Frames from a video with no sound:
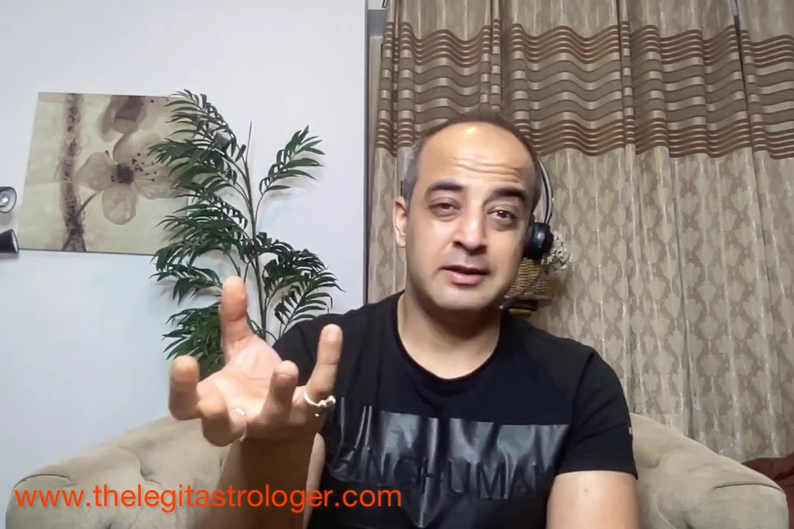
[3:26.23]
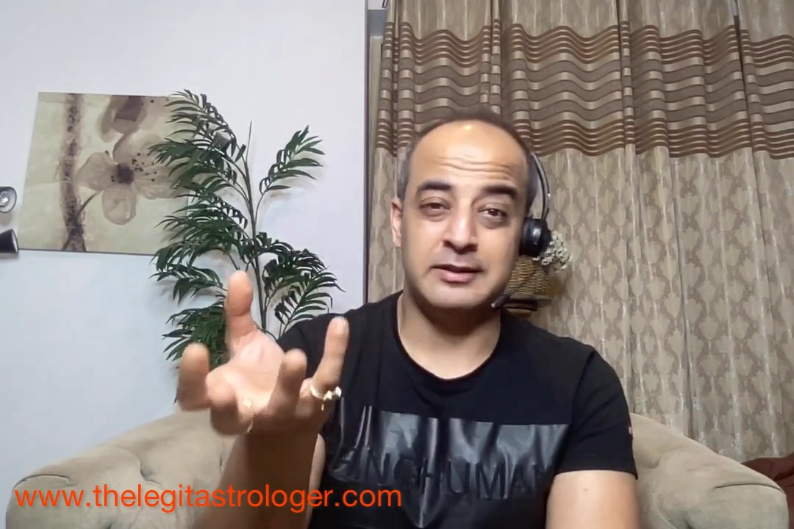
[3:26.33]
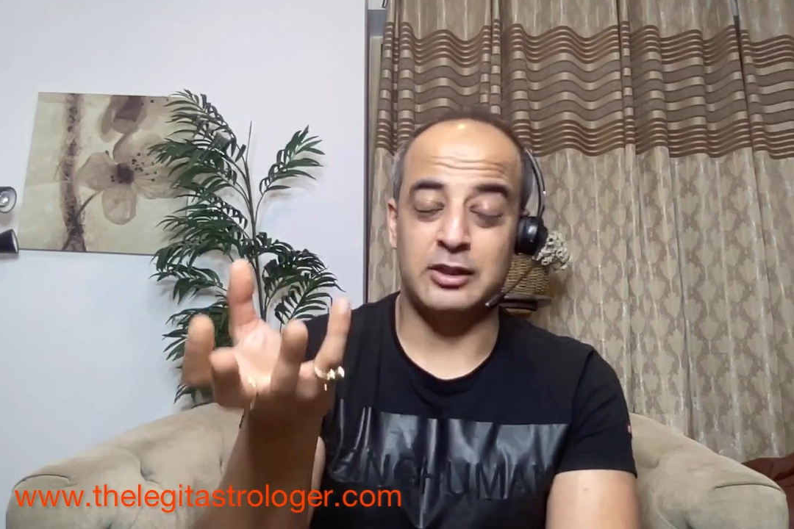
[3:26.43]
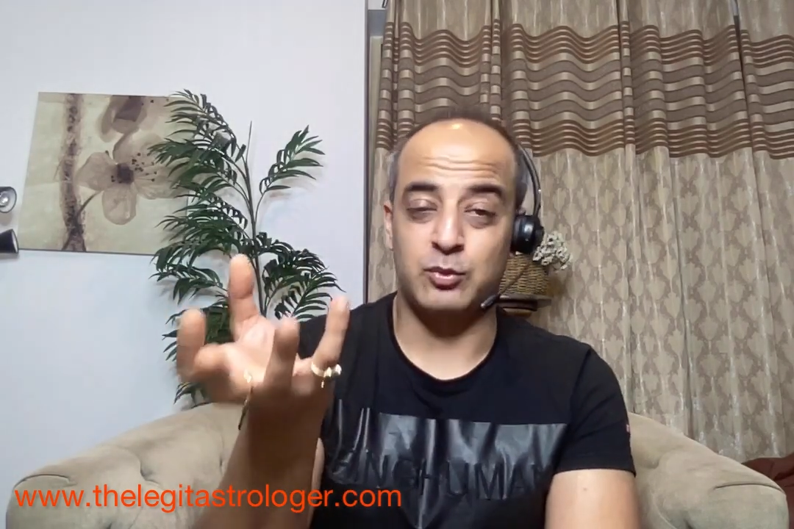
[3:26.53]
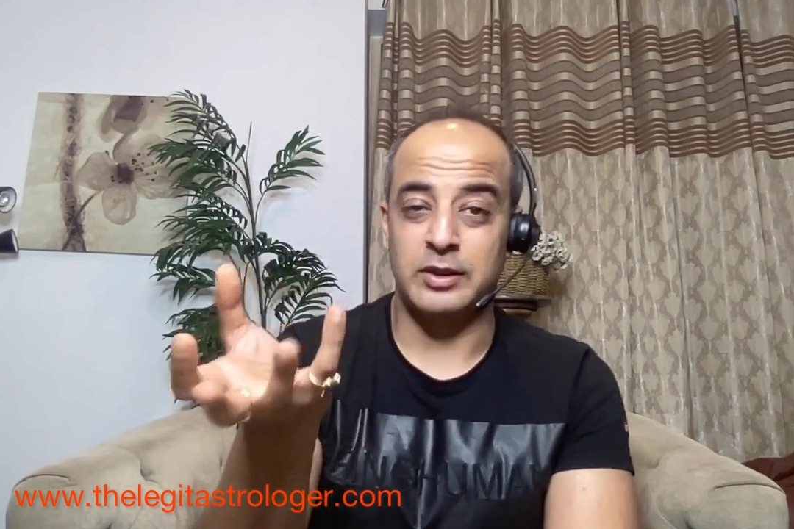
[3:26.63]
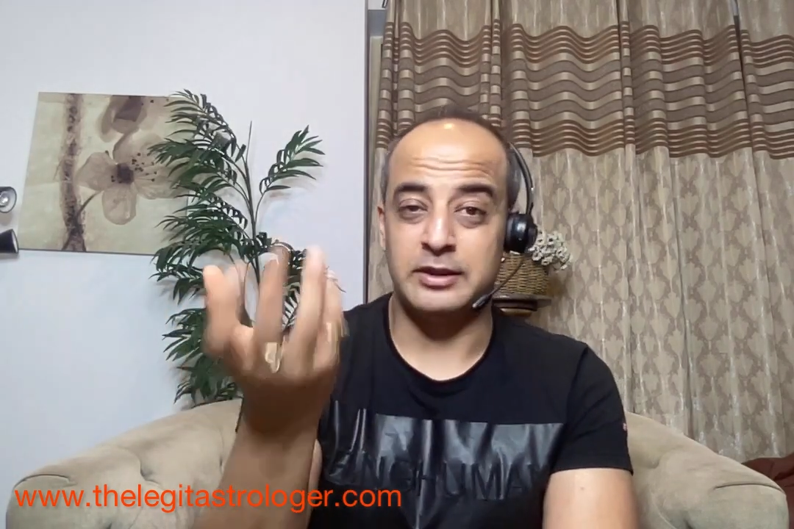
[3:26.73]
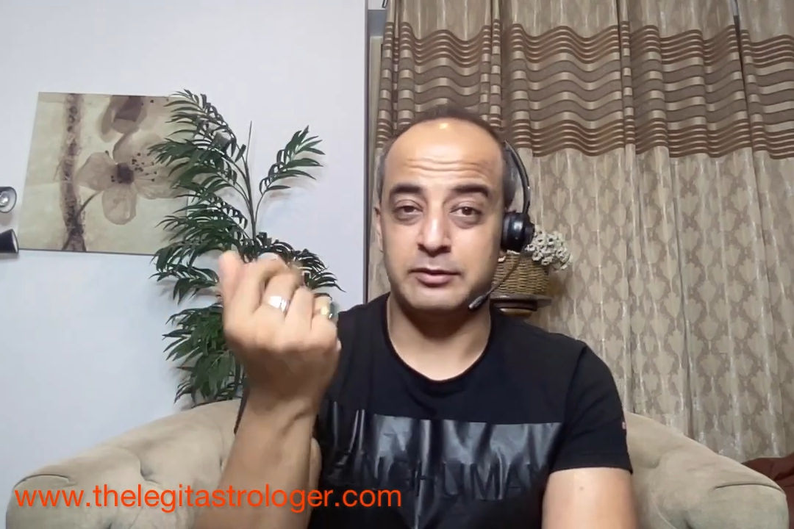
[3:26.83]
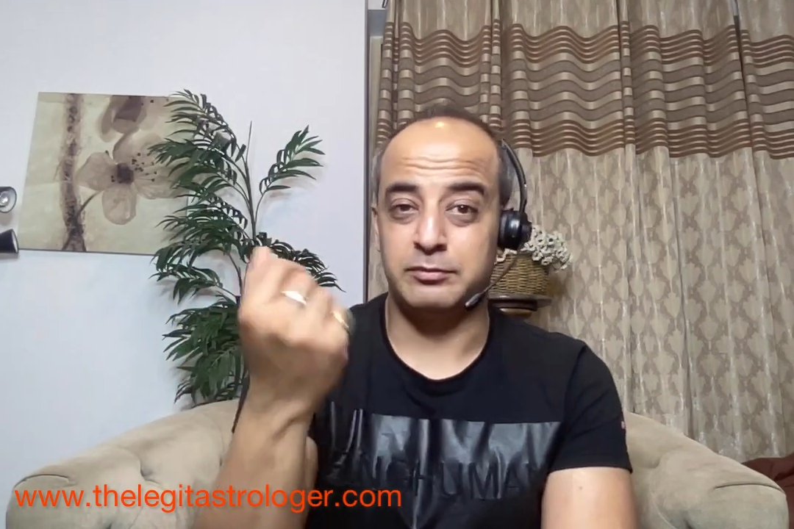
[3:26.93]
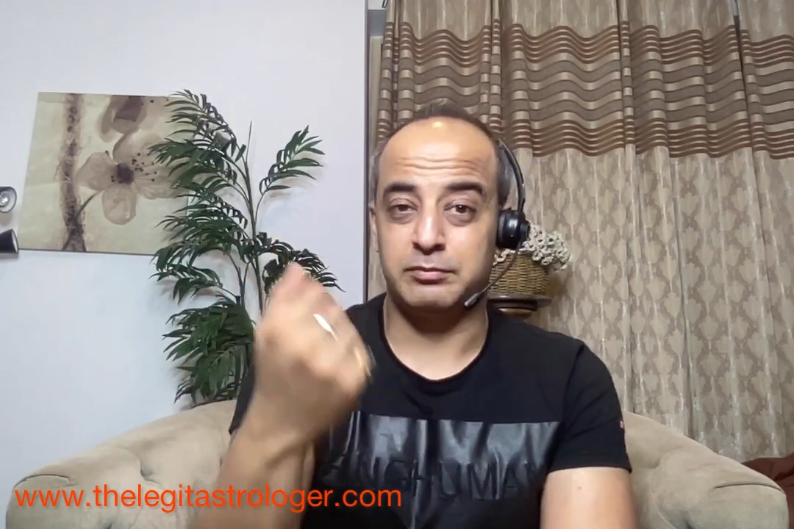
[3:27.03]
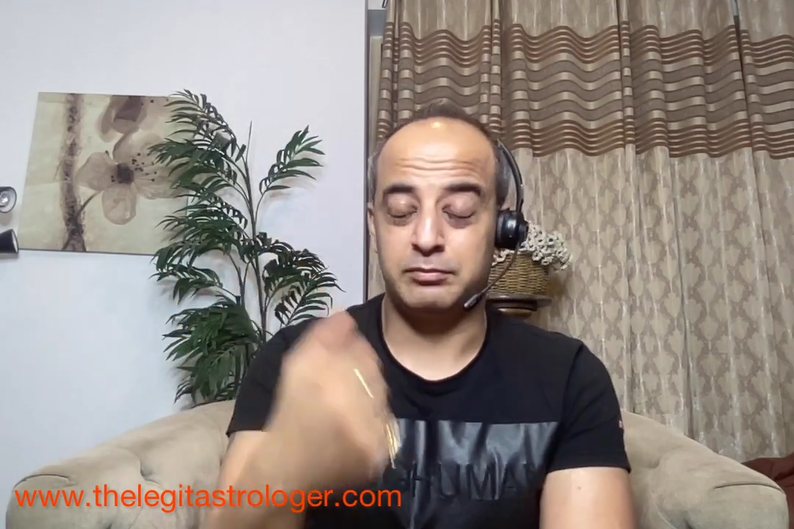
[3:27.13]
that's when it
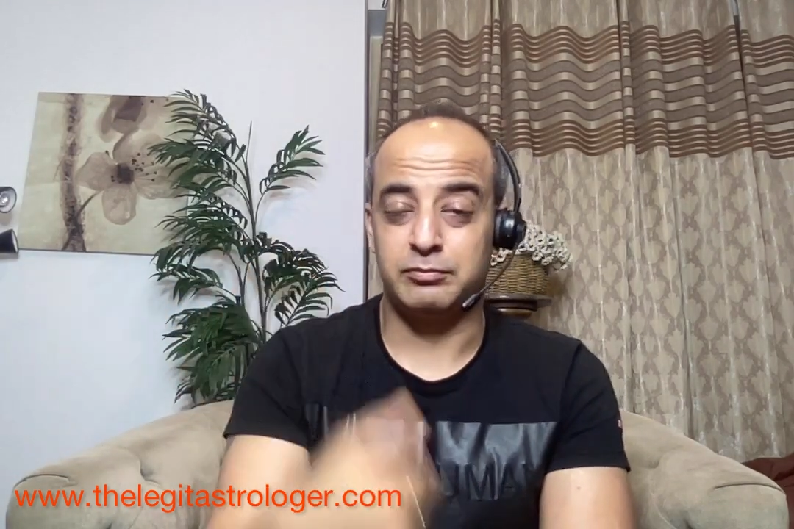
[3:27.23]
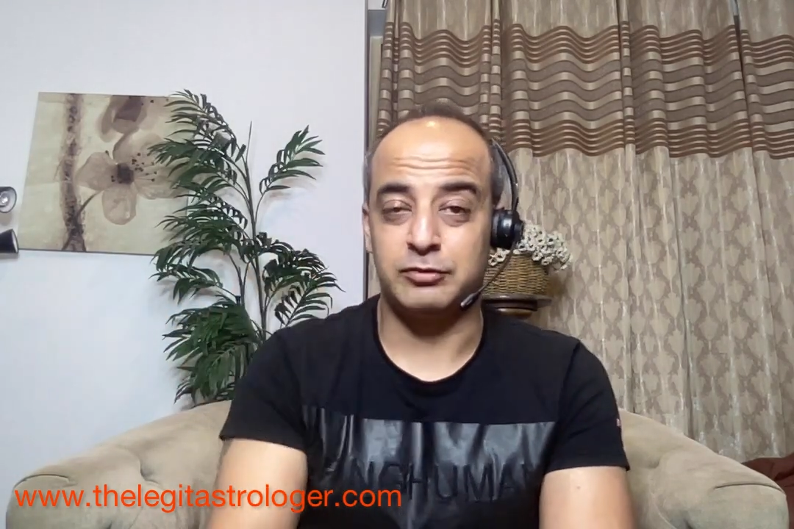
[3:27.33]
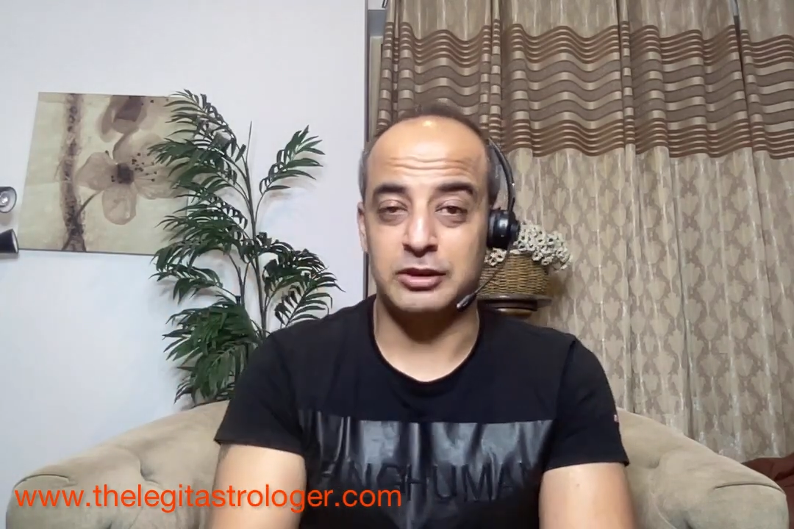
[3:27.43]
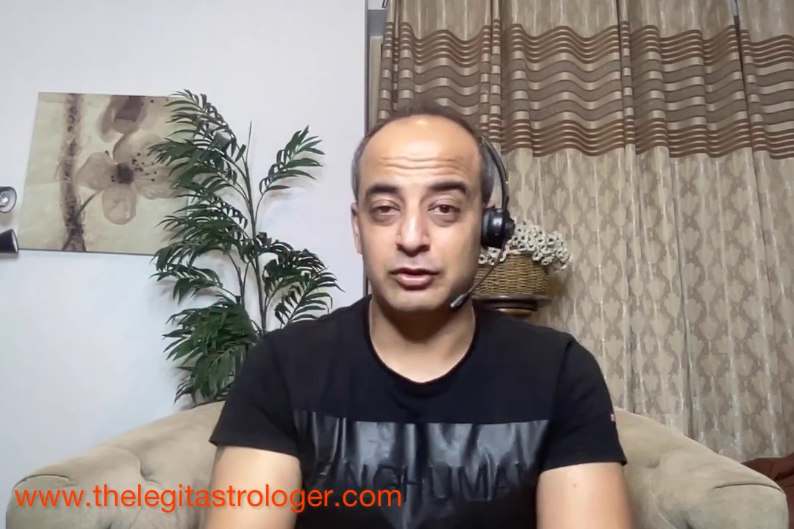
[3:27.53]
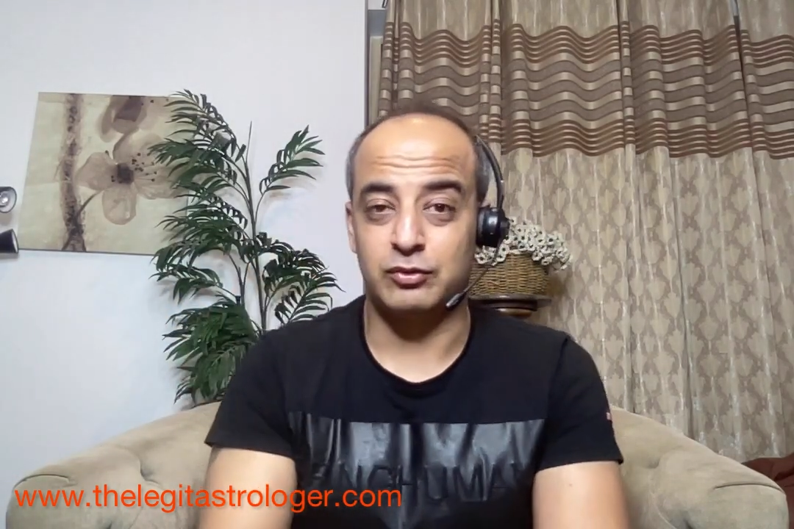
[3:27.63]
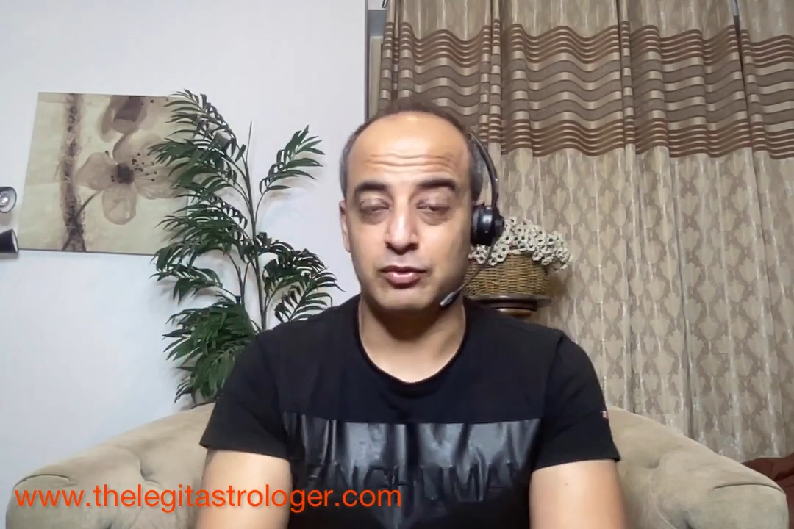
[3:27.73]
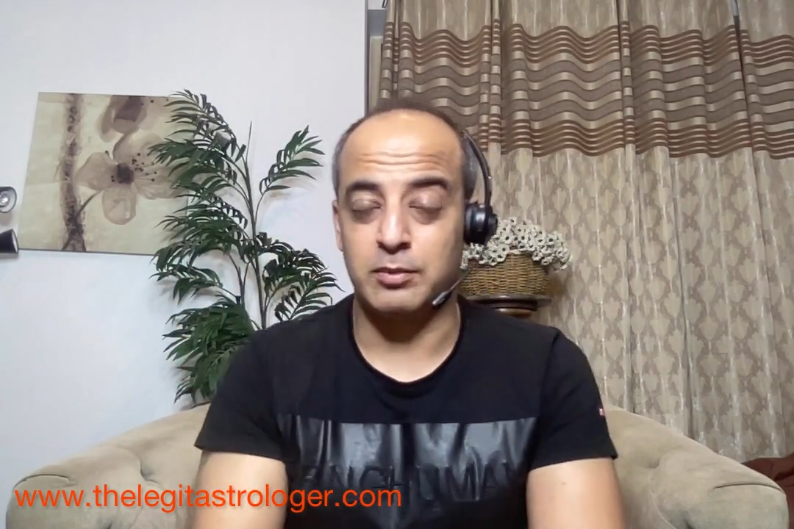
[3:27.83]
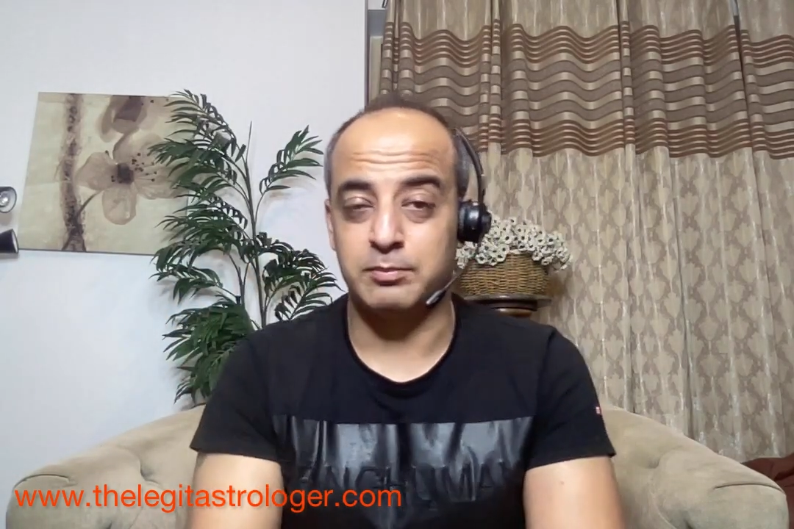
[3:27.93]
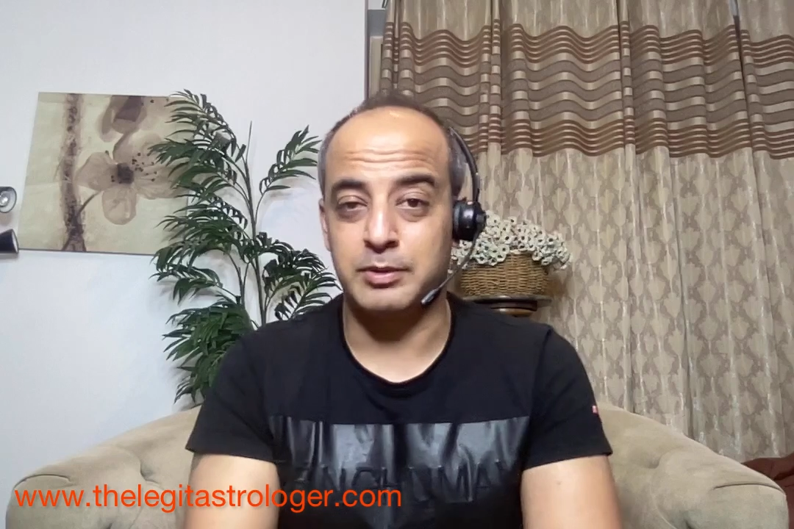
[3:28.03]
changes from